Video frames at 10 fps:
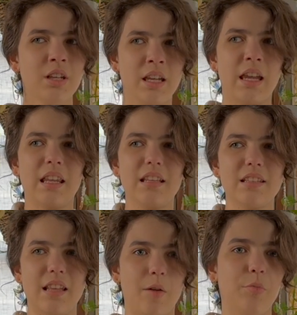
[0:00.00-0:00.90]
an
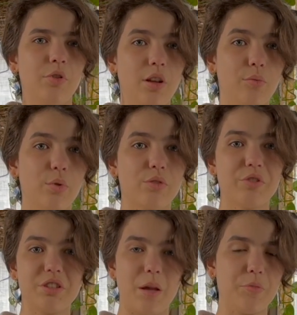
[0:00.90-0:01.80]
example of what a
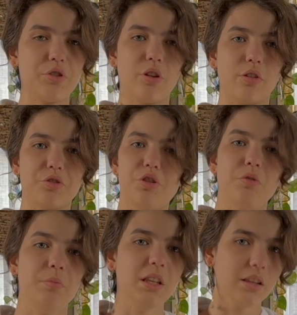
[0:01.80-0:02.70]
redemption arc
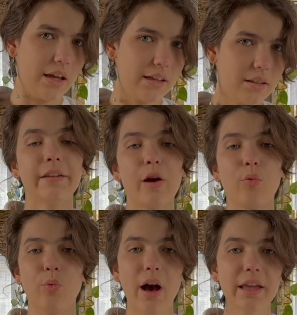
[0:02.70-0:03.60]
should be like. Now,
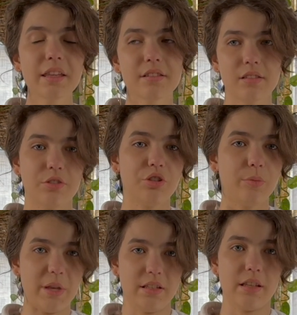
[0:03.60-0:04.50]
why it's such an
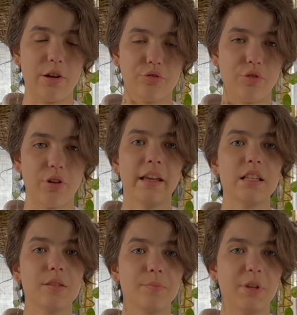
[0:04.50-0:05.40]
amazing character arc
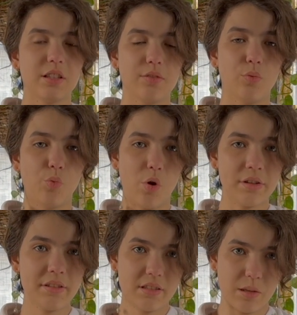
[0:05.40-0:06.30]
is because of
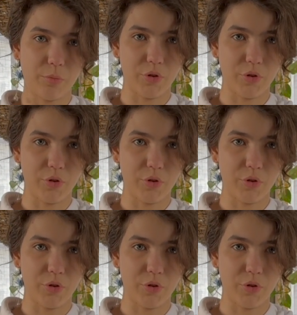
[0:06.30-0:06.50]
one simple